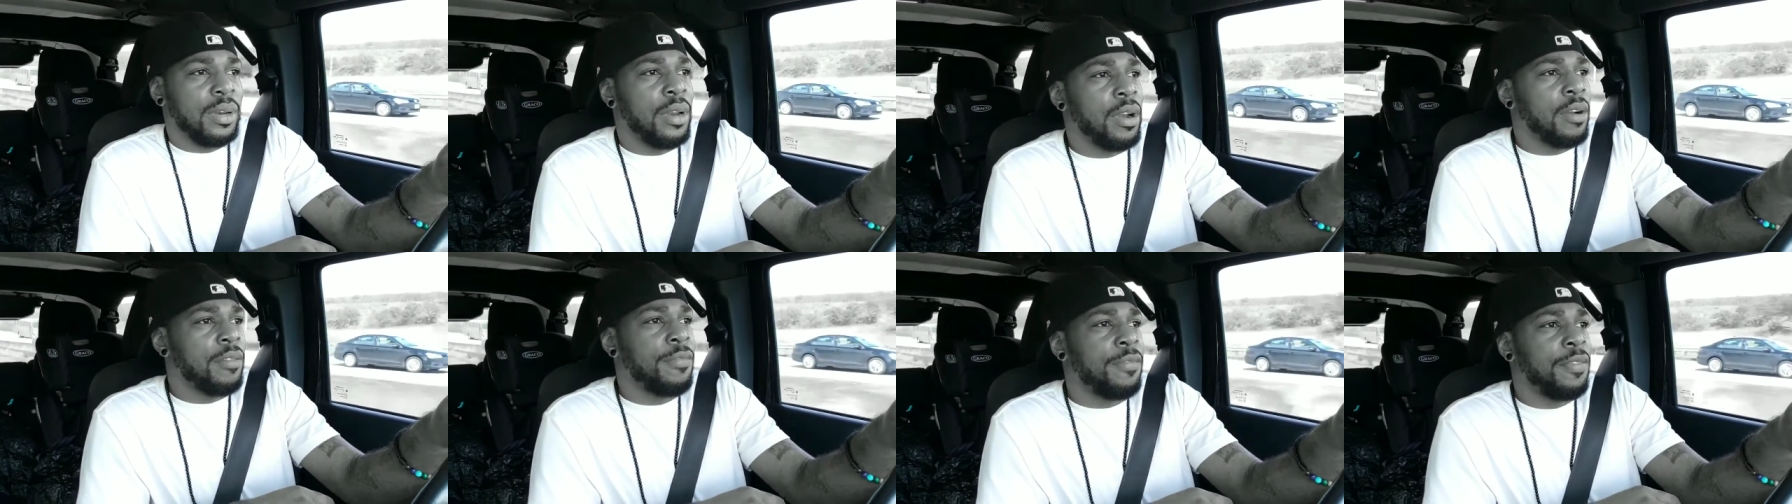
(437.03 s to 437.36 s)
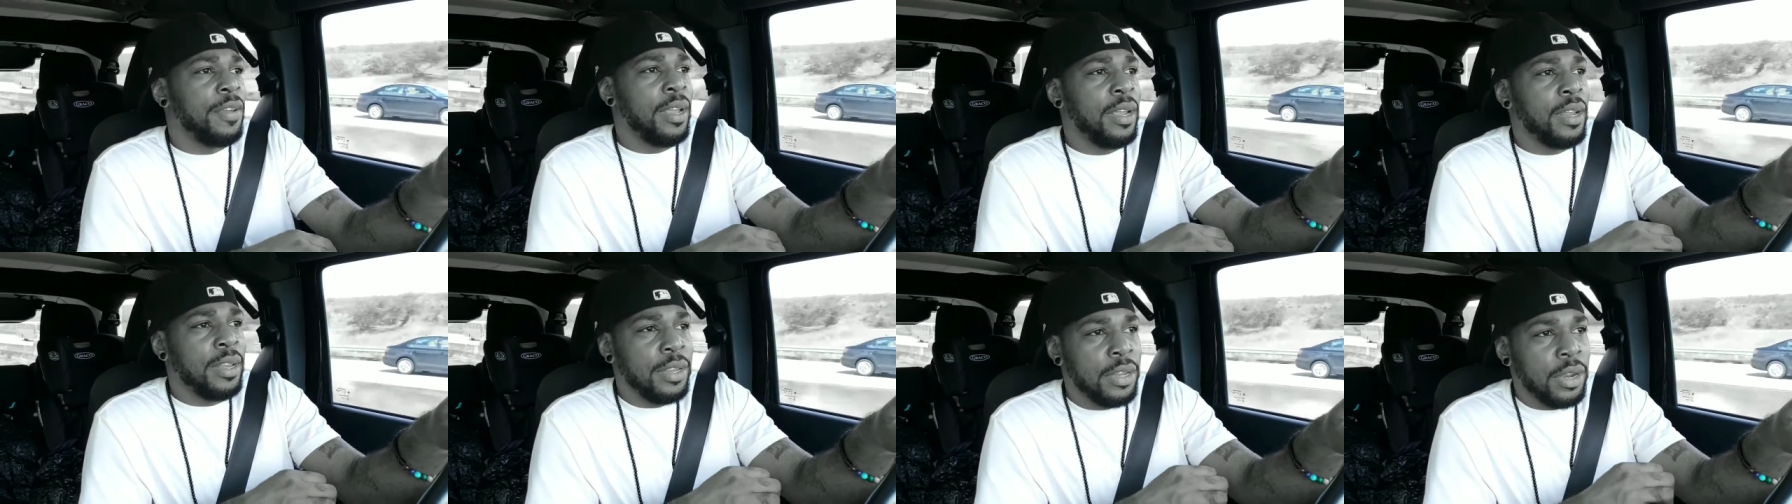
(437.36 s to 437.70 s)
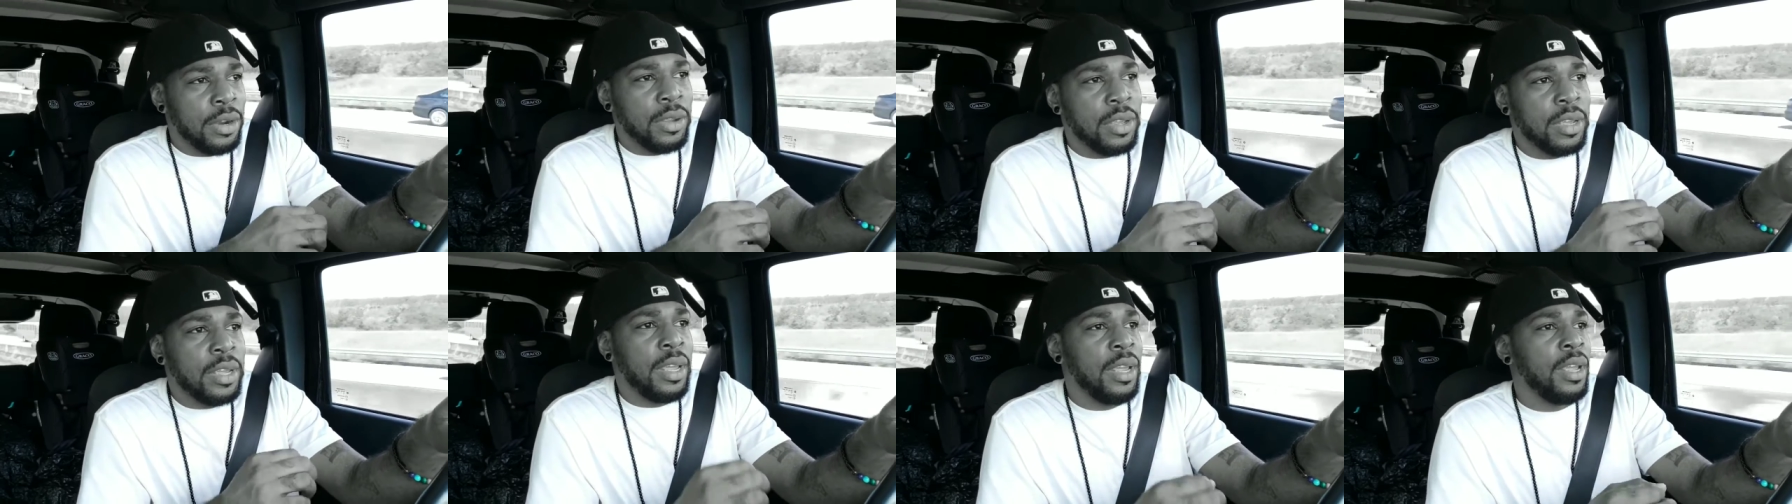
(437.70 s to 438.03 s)
They're feeding
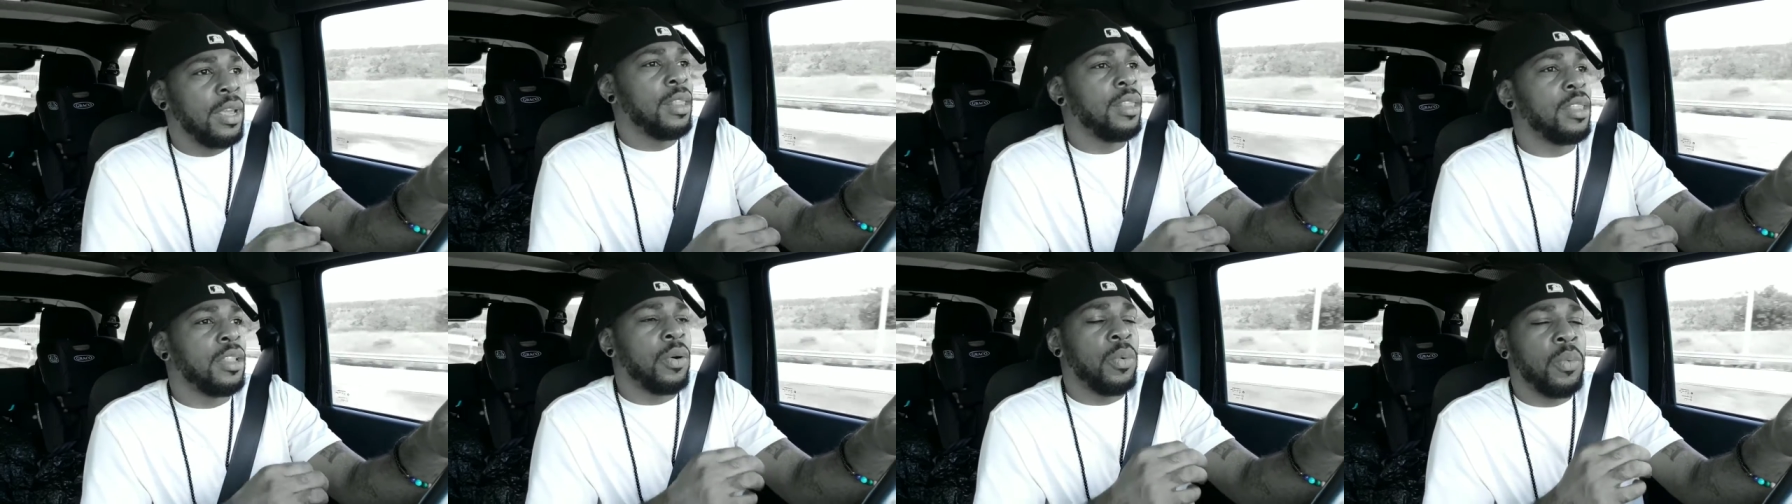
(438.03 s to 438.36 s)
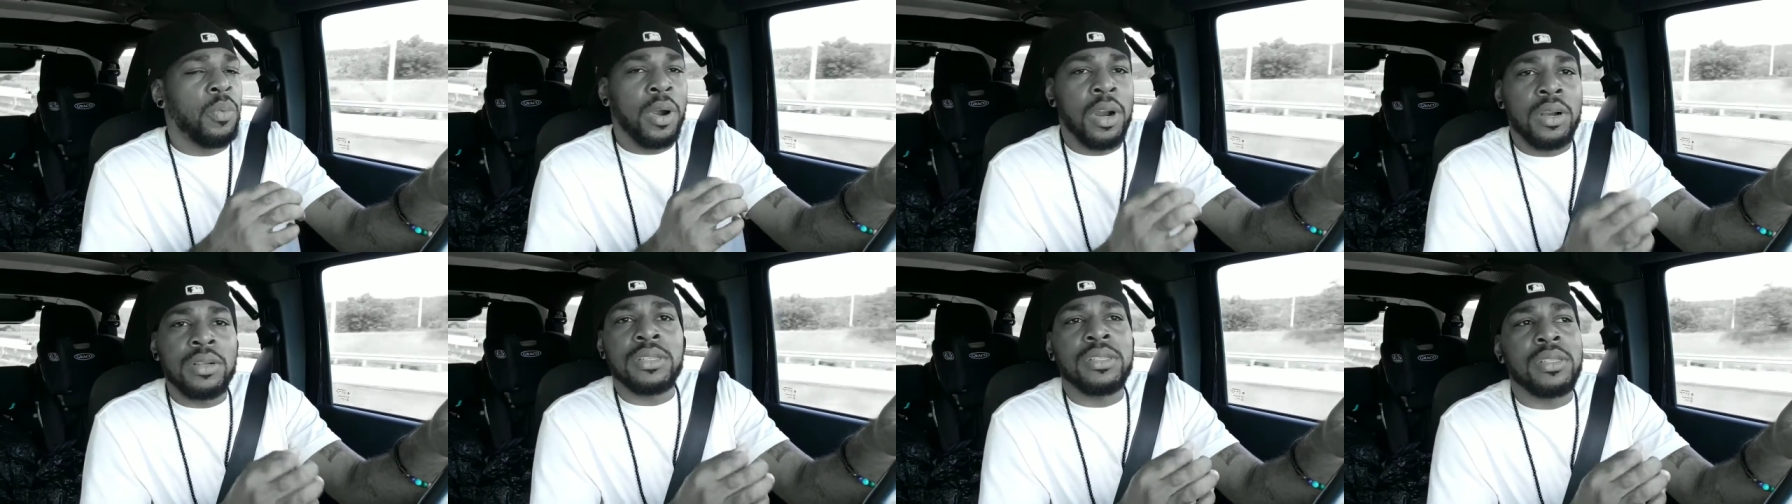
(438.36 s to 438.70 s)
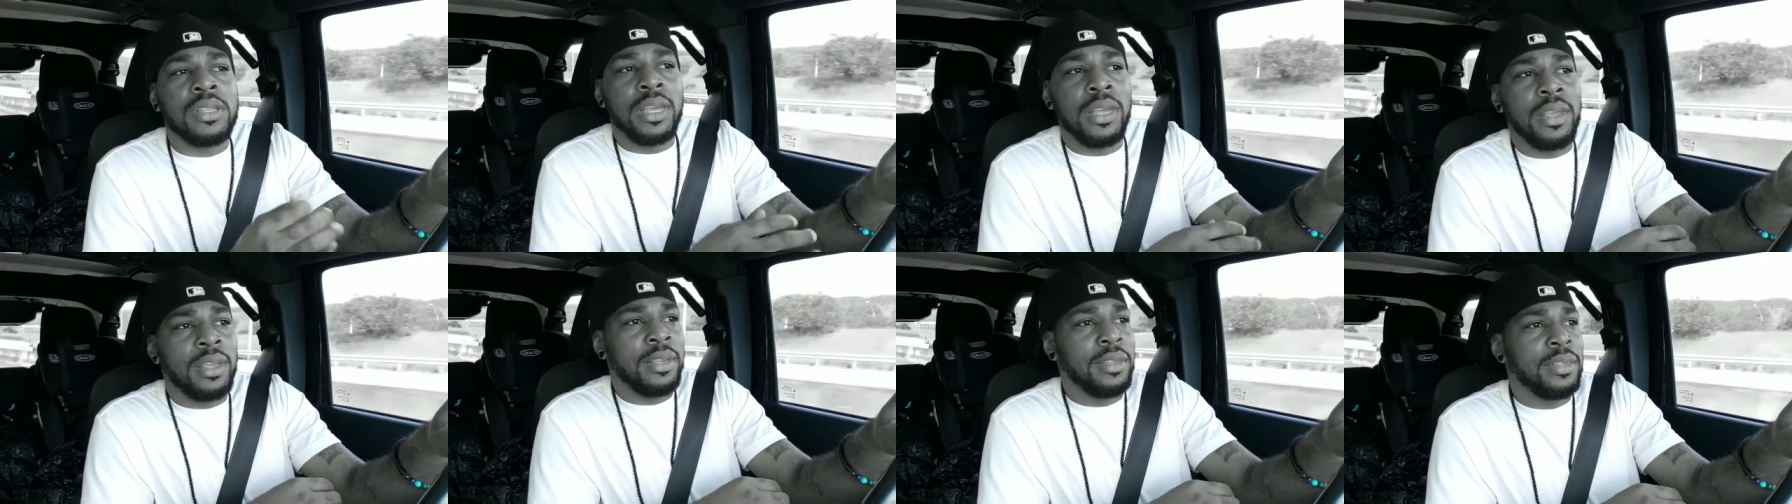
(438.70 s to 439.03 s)
your kid the
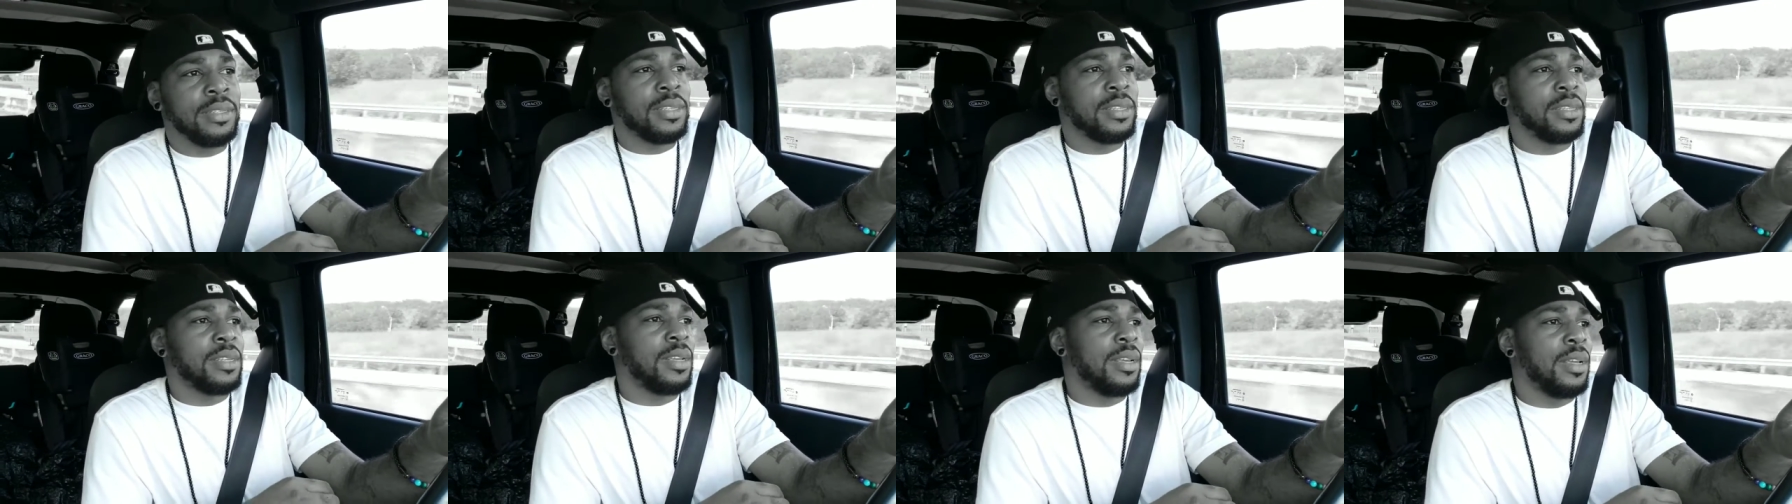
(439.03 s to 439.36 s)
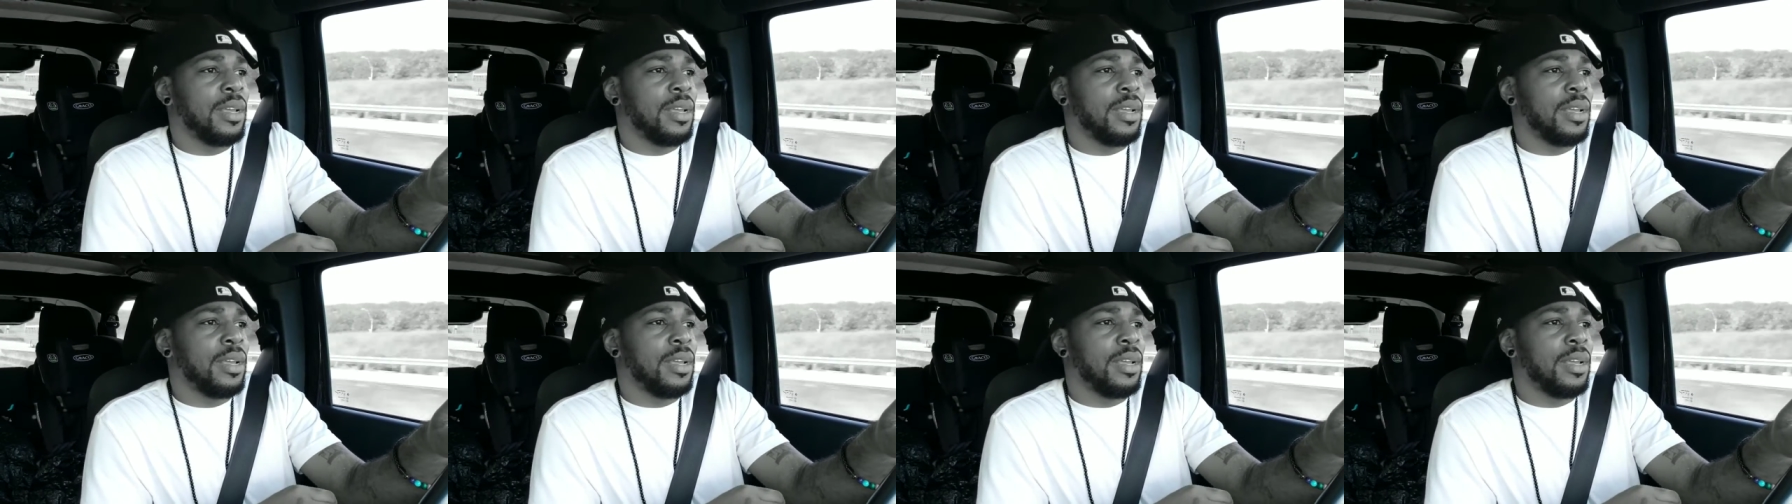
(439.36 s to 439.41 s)
worst things